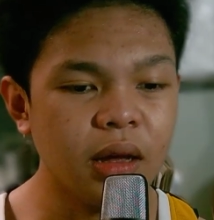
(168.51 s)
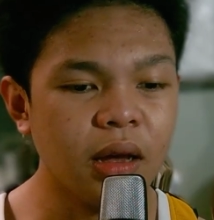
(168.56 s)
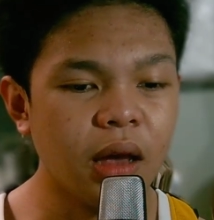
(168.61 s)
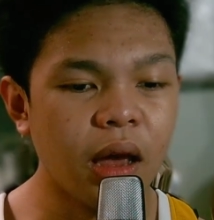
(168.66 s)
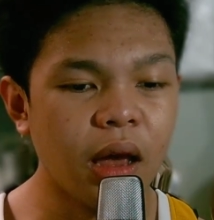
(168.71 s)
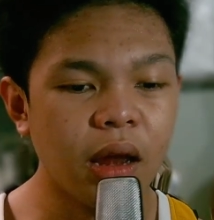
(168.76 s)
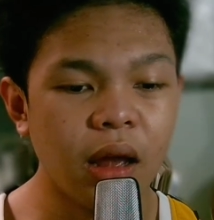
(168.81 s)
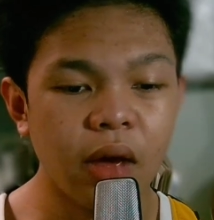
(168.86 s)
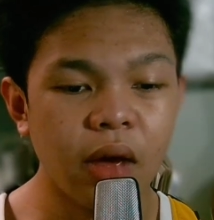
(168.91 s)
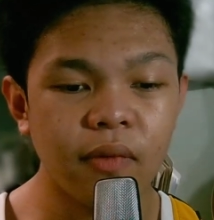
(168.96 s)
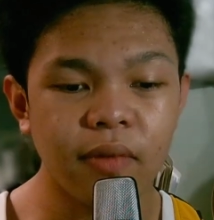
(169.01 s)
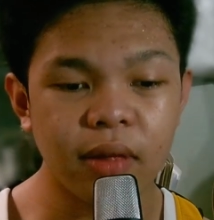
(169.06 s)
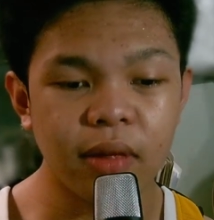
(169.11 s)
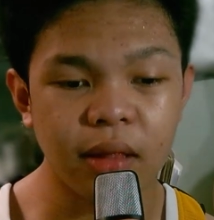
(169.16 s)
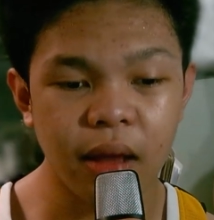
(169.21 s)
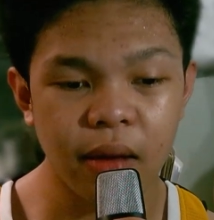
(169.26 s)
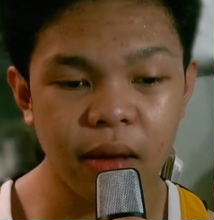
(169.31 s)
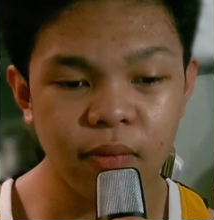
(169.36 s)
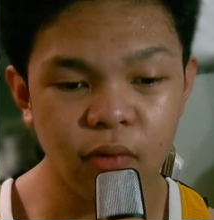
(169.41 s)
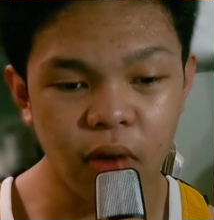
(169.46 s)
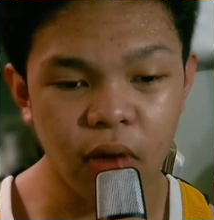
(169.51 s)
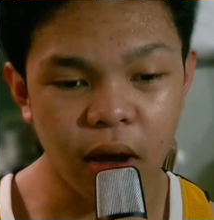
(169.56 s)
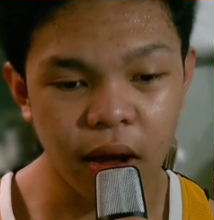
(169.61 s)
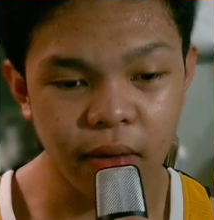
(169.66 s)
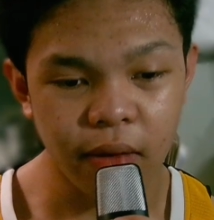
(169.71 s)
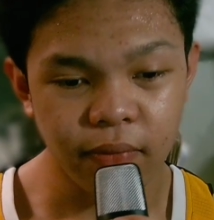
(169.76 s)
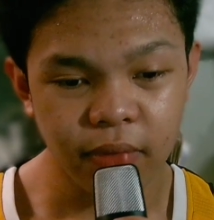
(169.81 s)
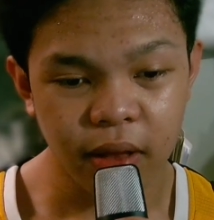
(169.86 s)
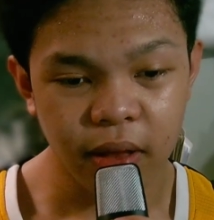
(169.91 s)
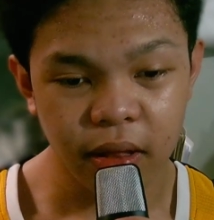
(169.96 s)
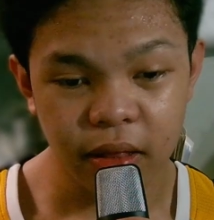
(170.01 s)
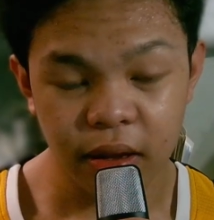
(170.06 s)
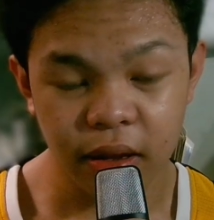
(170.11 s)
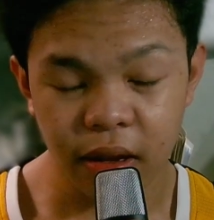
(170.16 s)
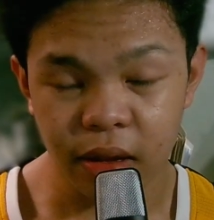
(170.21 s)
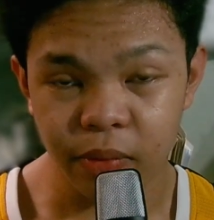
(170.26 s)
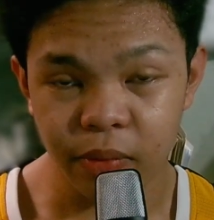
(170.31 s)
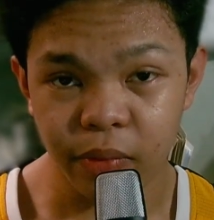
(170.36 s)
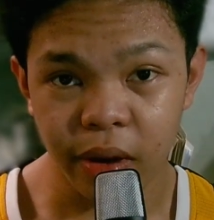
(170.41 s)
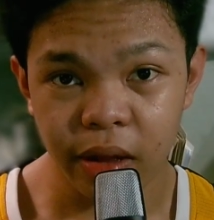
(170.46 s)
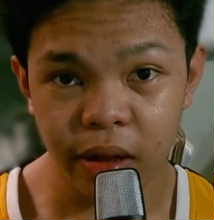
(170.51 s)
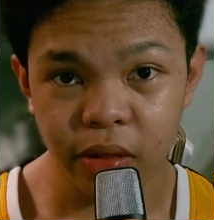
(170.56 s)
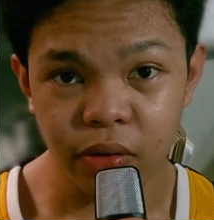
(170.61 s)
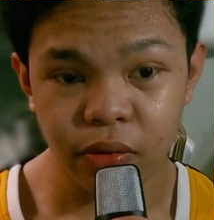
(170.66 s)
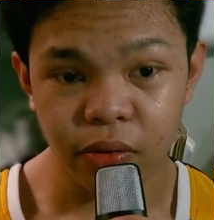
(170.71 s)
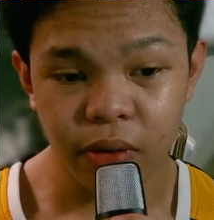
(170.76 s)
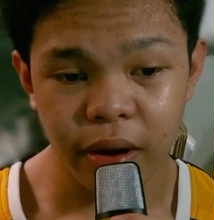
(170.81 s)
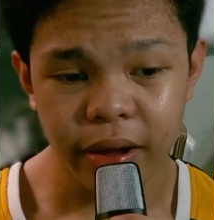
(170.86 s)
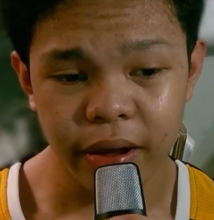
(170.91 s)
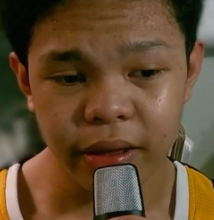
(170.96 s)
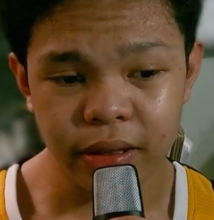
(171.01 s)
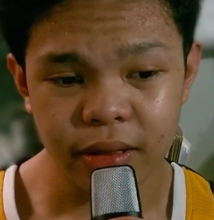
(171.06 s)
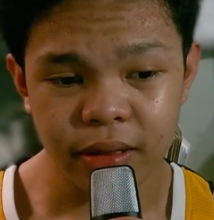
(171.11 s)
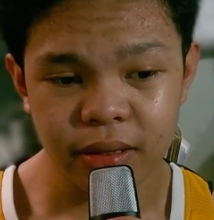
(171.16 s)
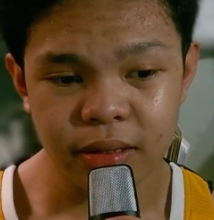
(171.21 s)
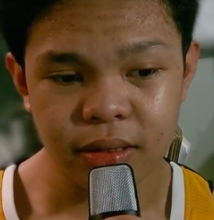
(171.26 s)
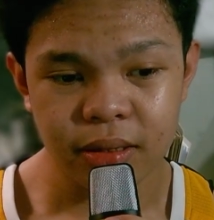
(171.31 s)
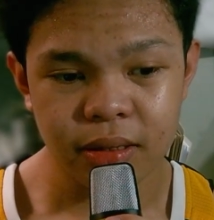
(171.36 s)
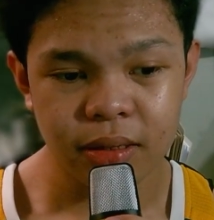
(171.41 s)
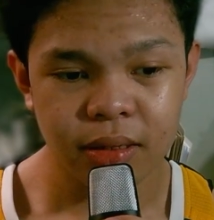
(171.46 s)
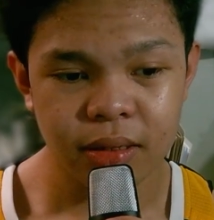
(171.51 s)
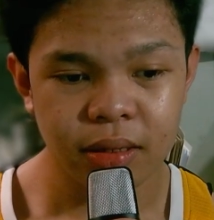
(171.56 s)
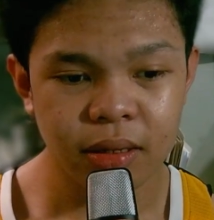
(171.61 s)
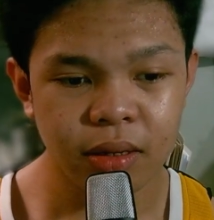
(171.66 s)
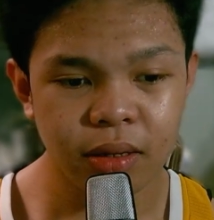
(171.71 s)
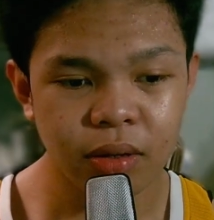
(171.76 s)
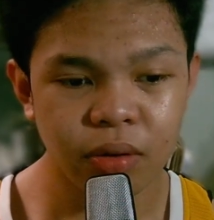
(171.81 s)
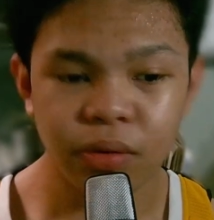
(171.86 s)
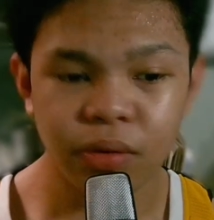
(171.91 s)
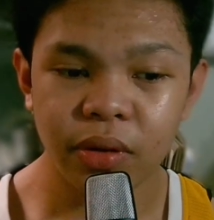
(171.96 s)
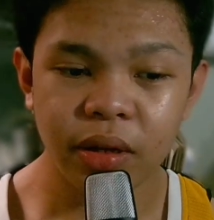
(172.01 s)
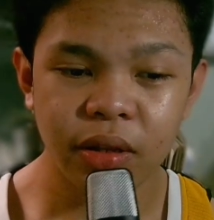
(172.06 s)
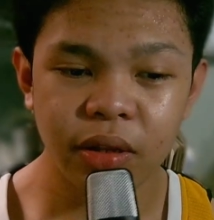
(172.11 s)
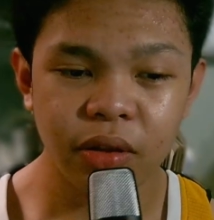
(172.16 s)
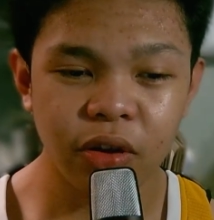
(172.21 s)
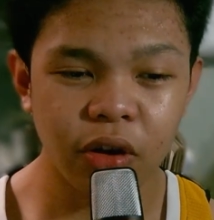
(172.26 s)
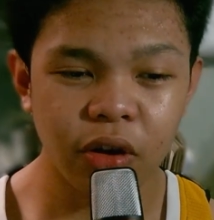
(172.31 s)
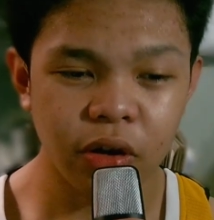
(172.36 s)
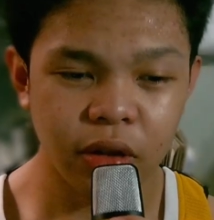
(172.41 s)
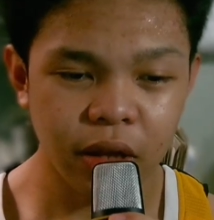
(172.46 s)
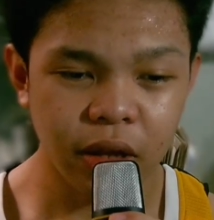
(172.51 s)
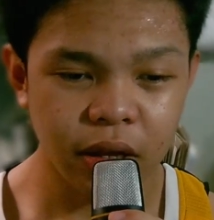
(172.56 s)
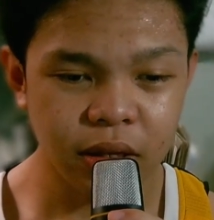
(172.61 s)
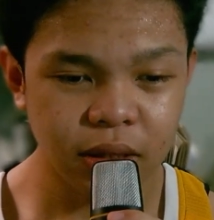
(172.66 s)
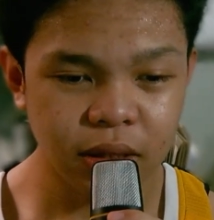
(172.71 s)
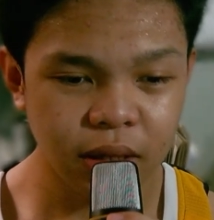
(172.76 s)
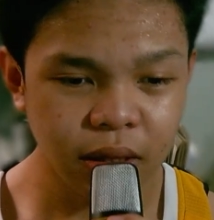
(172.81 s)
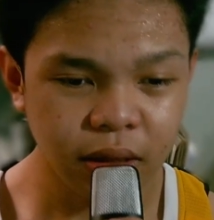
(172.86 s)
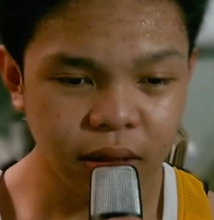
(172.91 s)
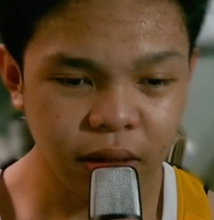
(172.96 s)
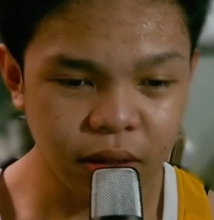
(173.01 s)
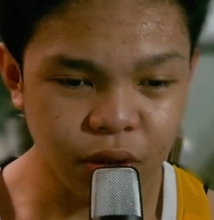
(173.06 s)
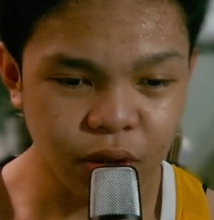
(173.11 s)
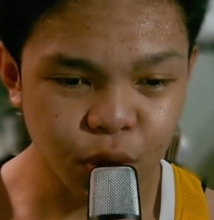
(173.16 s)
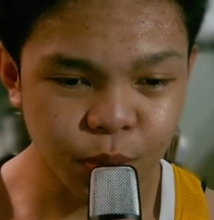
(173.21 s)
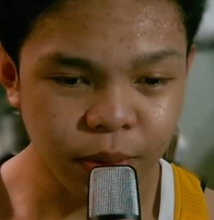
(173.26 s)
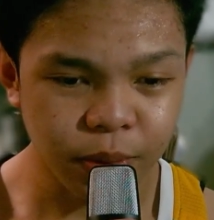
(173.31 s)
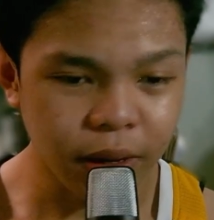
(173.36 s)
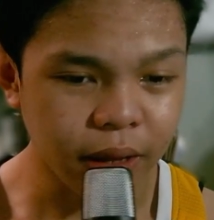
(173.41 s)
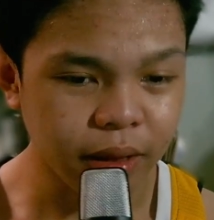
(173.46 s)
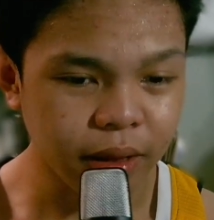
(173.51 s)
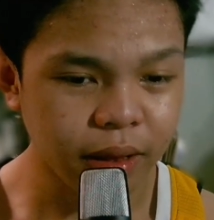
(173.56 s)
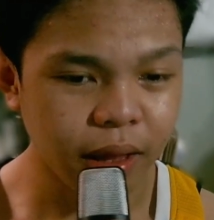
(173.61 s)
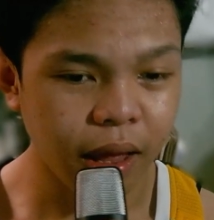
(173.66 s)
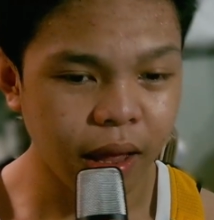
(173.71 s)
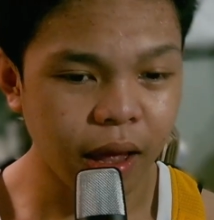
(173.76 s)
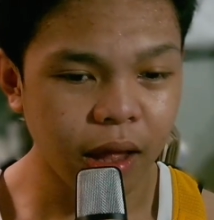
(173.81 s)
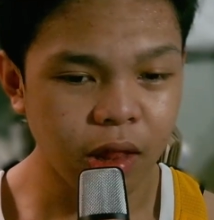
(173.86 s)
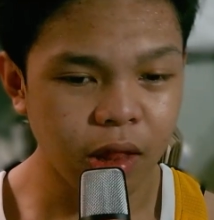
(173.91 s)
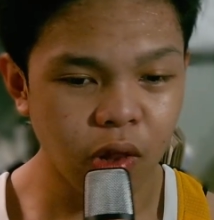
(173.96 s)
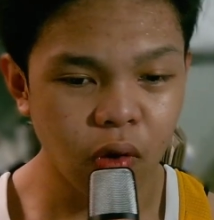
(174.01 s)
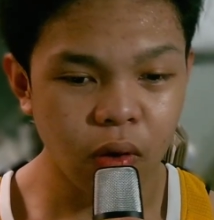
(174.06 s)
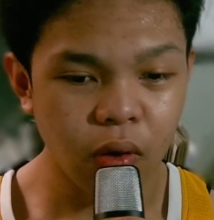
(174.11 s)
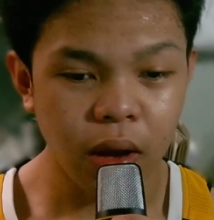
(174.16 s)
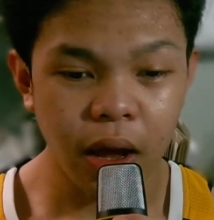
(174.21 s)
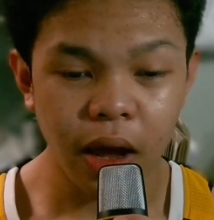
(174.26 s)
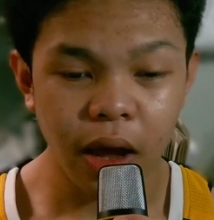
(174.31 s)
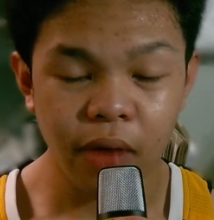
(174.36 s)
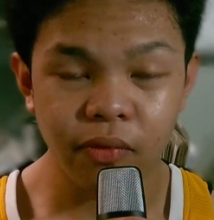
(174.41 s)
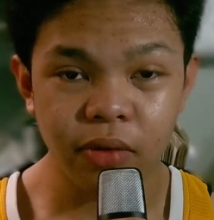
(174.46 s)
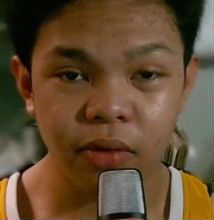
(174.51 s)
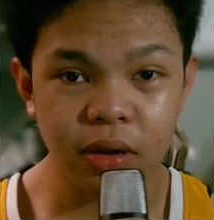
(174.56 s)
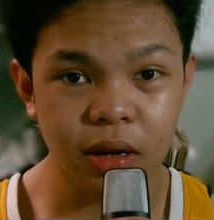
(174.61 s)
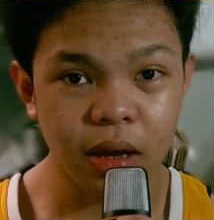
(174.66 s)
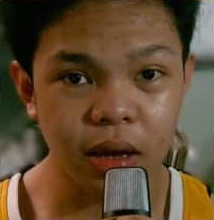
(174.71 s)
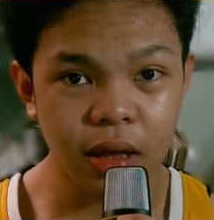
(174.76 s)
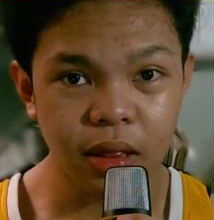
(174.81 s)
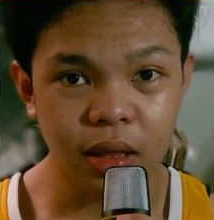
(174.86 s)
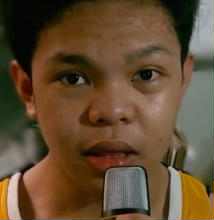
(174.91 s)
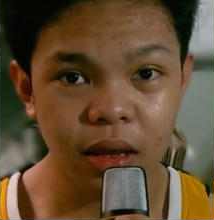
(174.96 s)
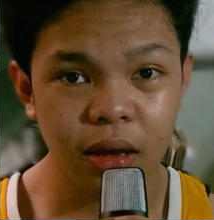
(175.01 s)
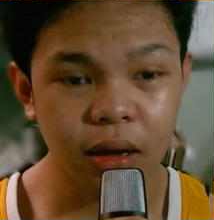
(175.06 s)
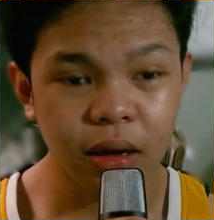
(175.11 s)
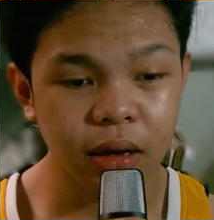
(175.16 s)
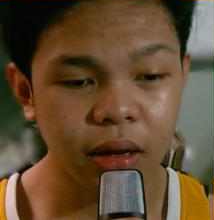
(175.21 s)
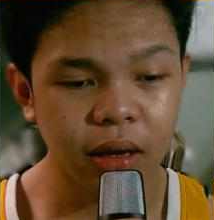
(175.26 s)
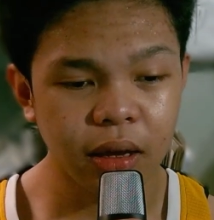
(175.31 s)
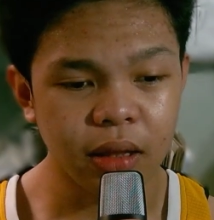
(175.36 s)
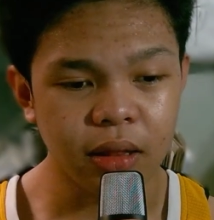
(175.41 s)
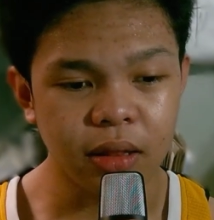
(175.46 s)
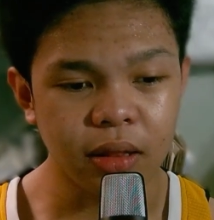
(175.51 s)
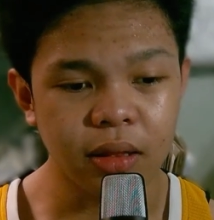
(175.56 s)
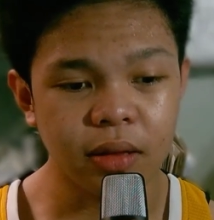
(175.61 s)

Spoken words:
And every time you have nothing in mind to write, read your 10 sentence plot and you'll have an idea again.